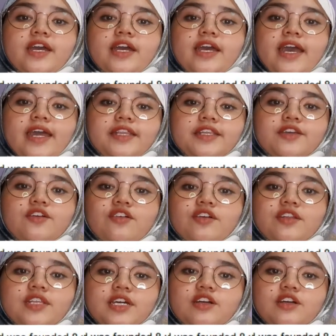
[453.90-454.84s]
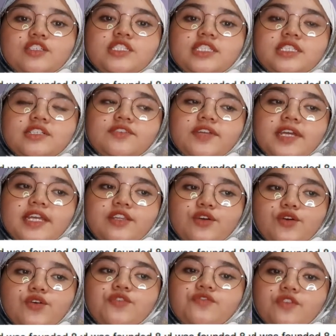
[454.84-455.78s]
at the constant rate
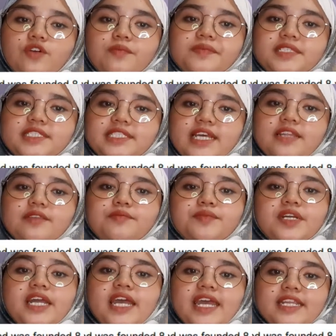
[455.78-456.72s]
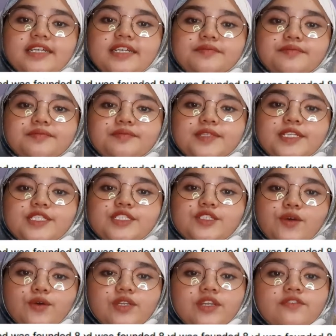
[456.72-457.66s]
of 4% per annum.
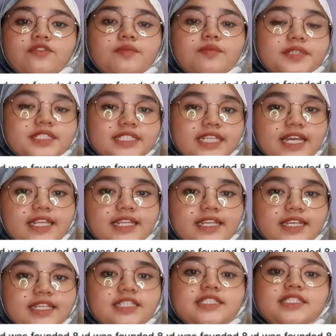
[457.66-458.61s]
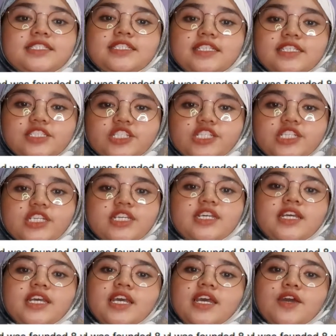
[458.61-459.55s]
So the 4% is the G,
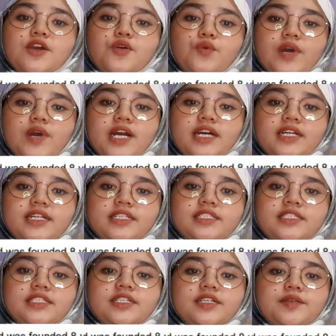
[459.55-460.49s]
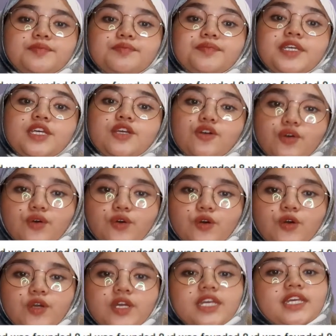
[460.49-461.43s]
while the
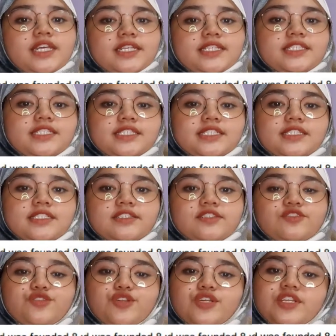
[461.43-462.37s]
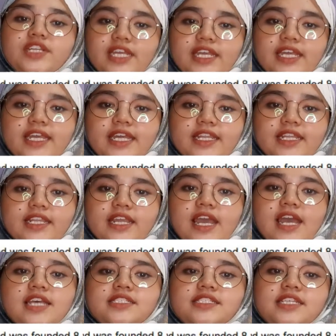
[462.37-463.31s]
PO is 3 ringgit,
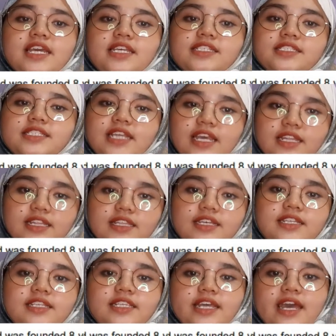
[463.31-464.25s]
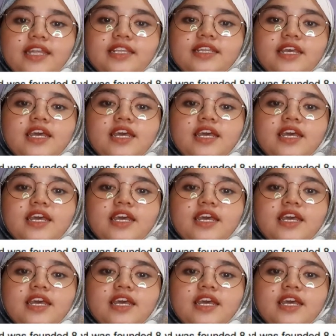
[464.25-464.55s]
as they stated that